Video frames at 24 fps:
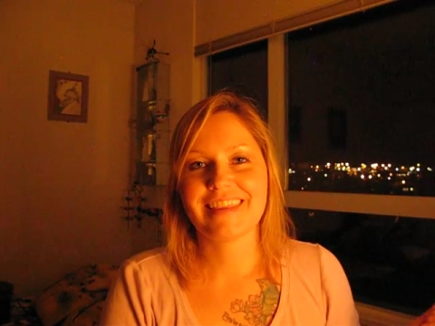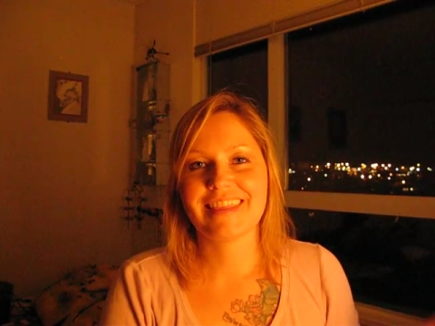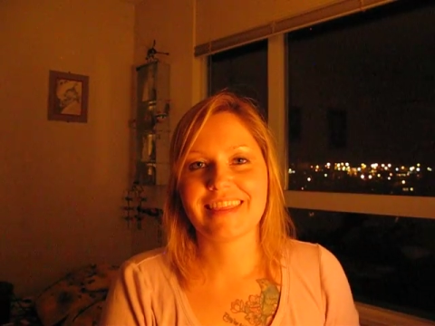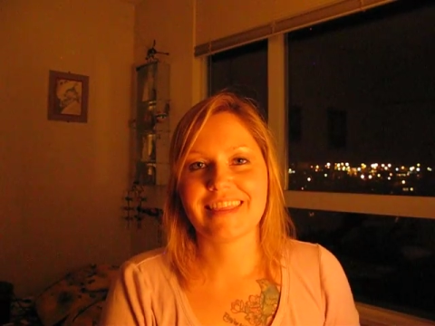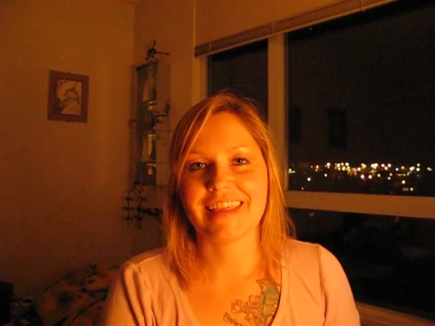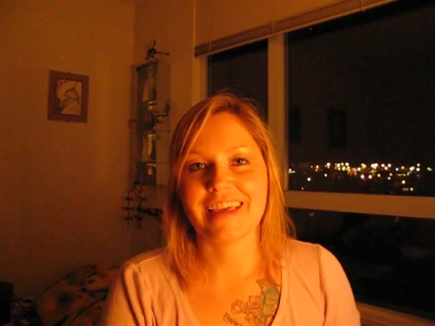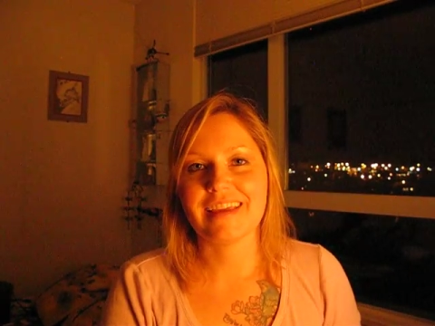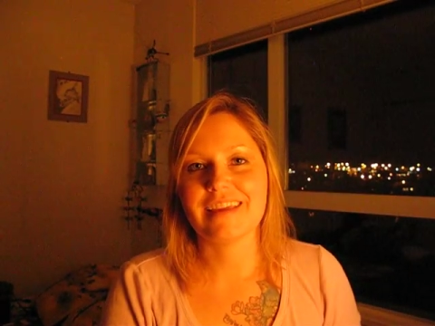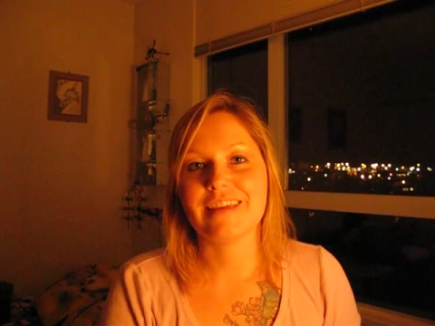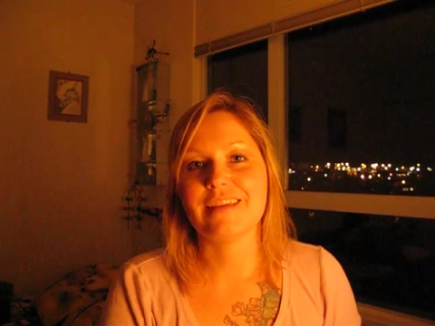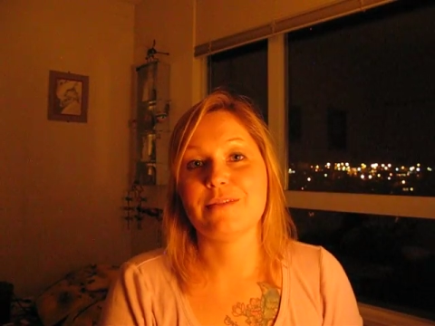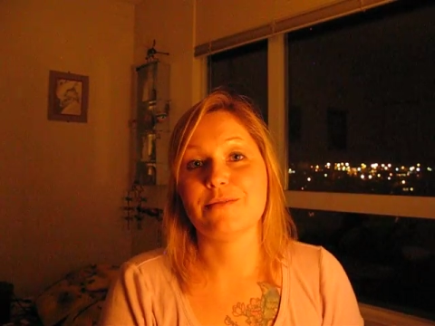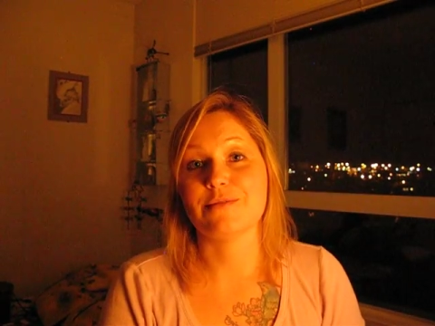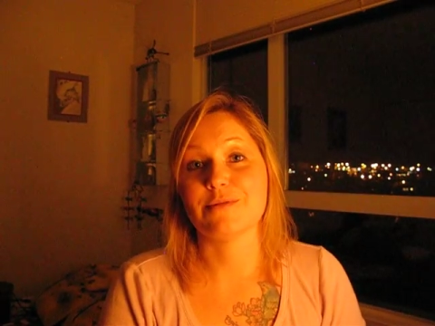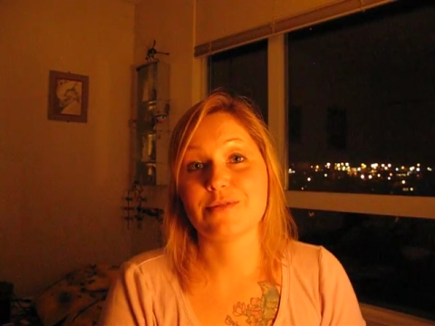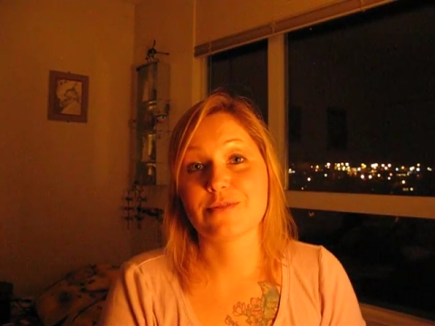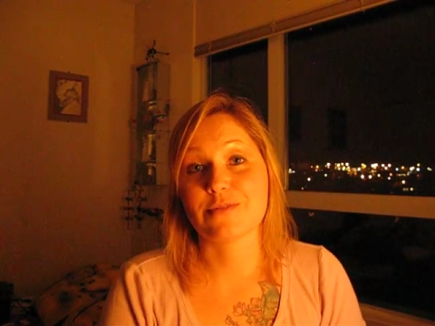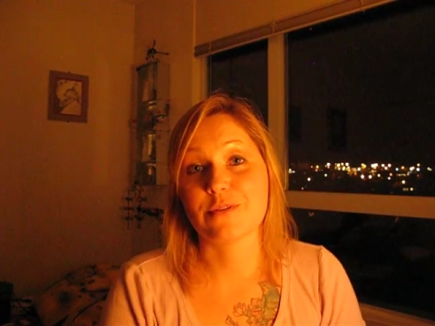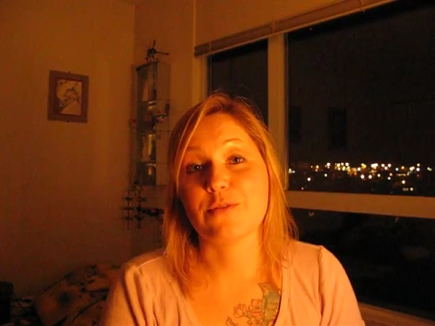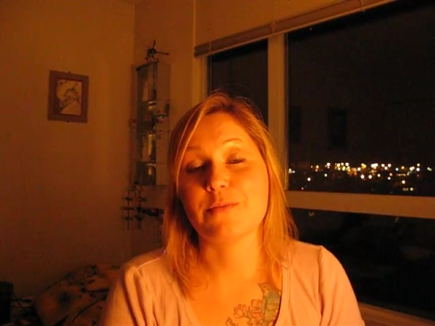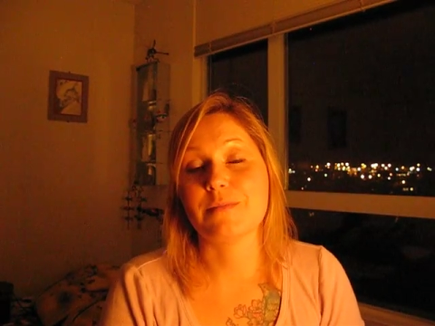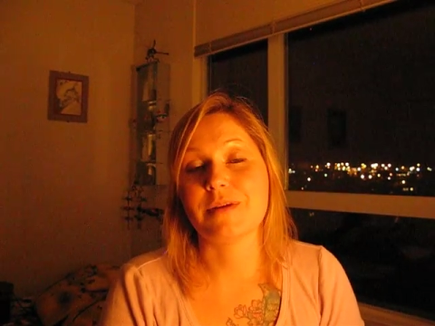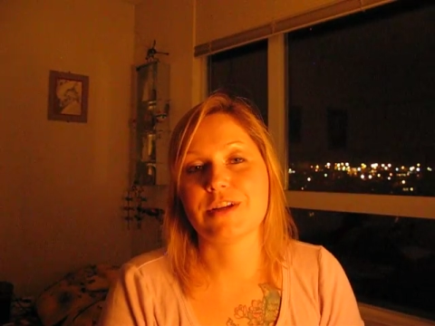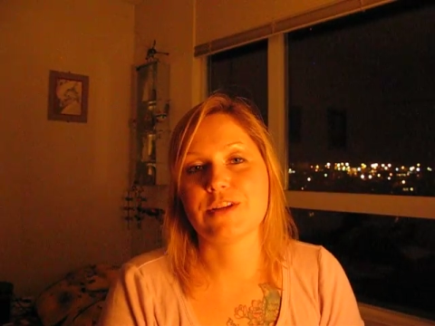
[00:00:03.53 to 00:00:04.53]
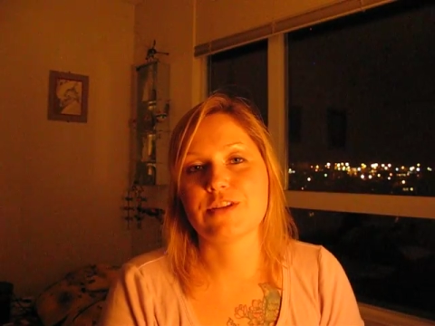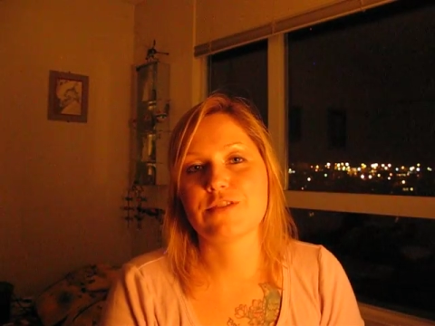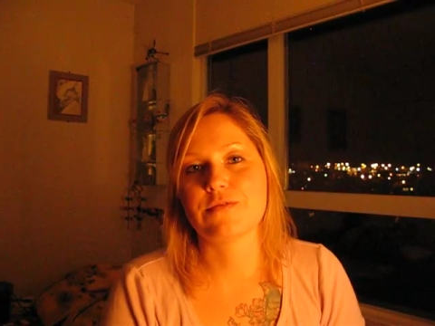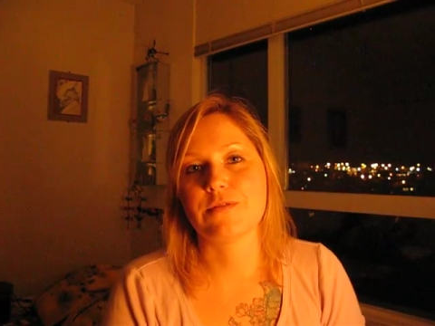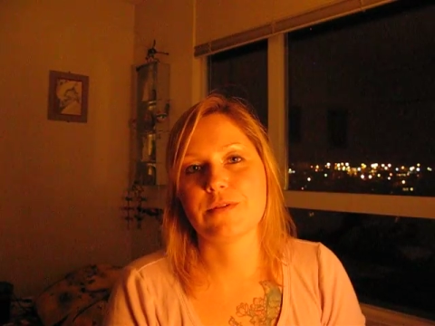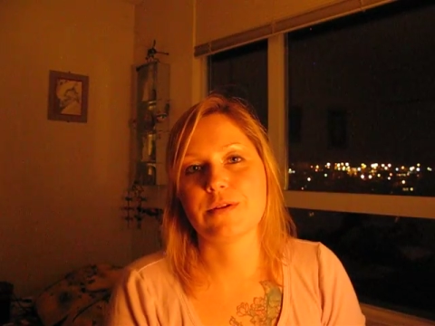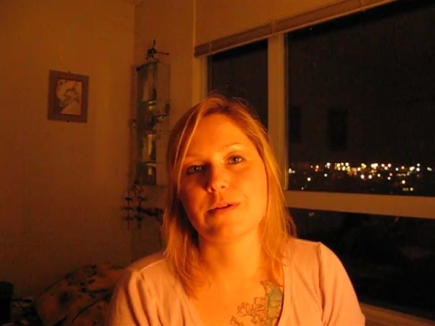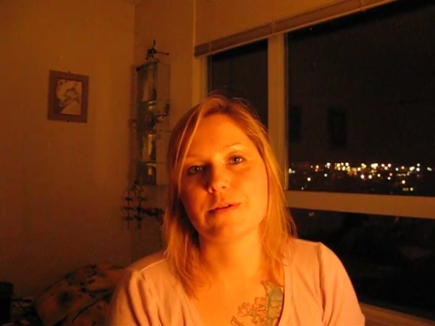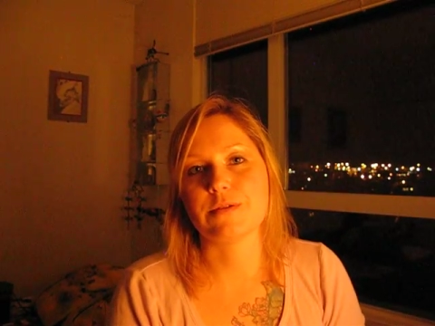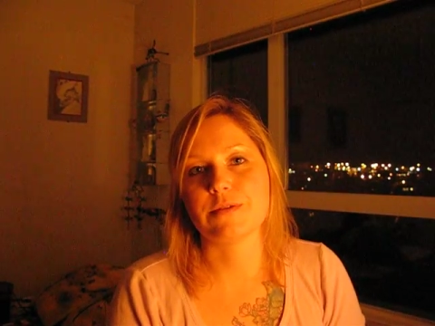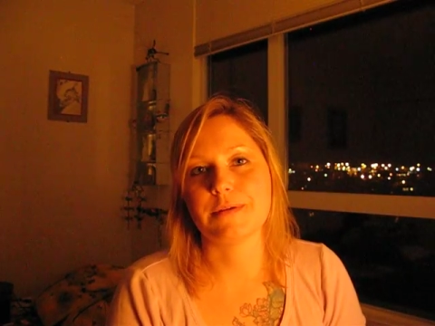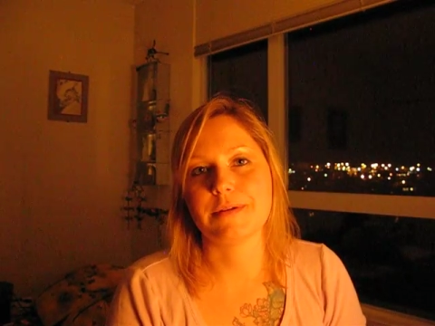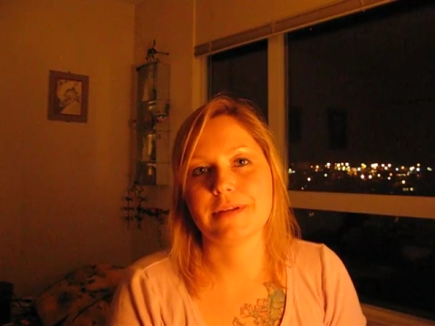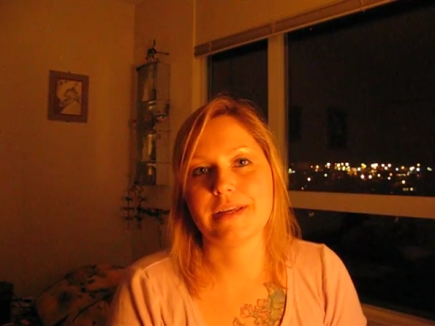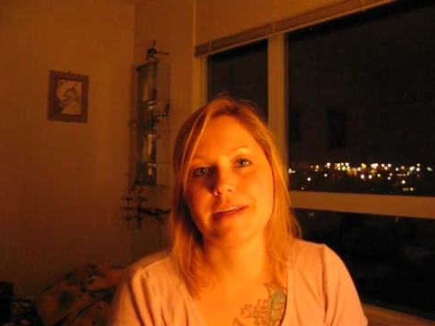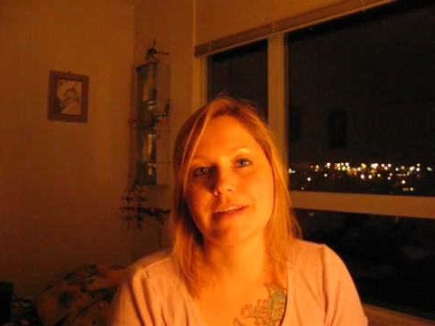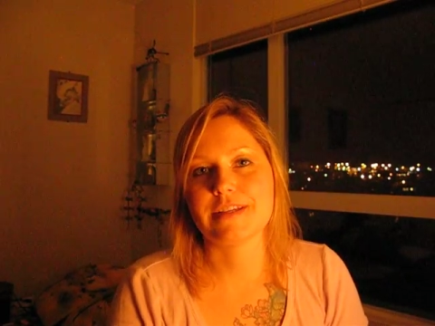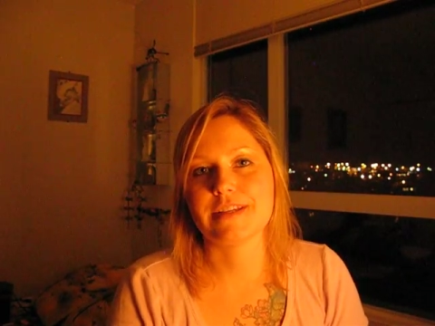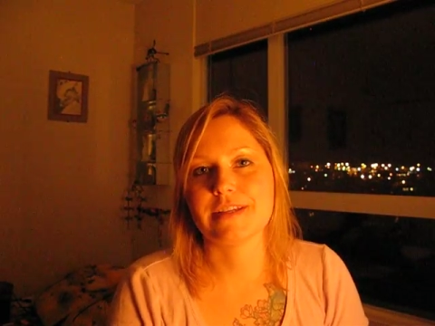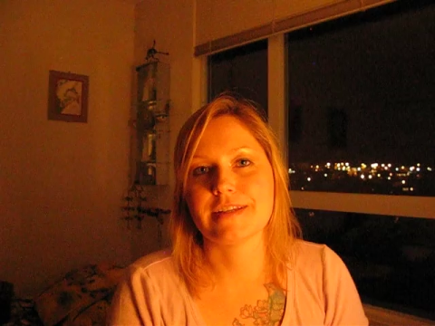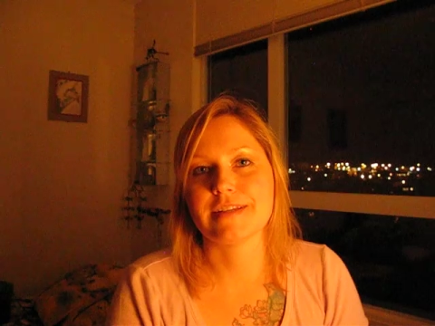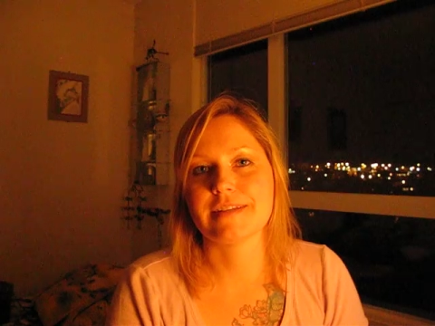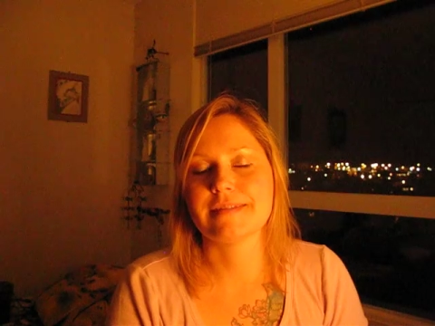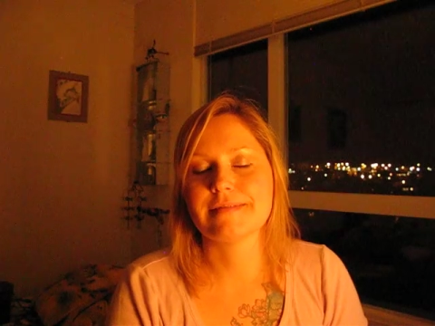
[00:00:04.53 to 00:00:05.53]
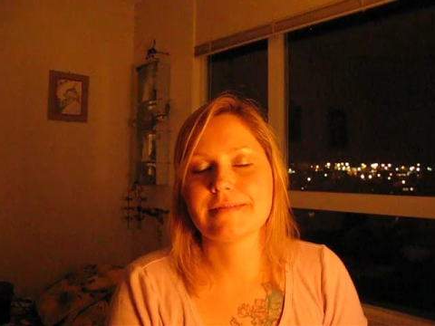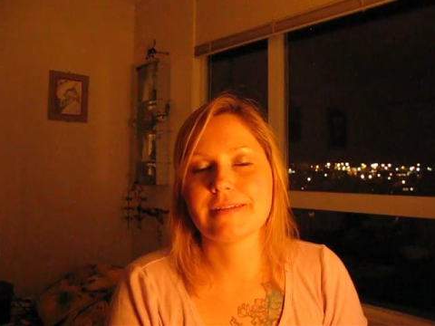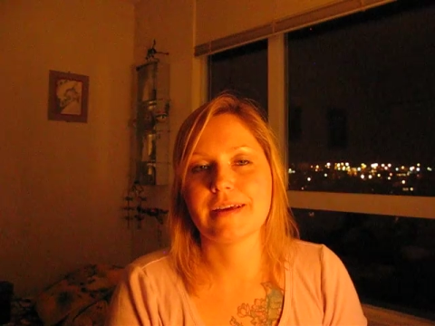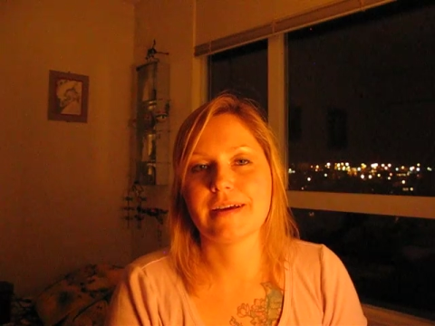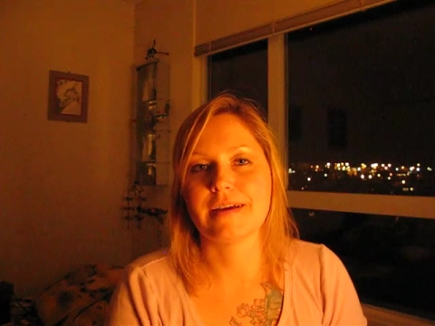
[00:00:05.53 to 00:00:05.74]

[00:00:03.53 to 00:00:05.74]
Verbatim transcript: thank you so much for your donation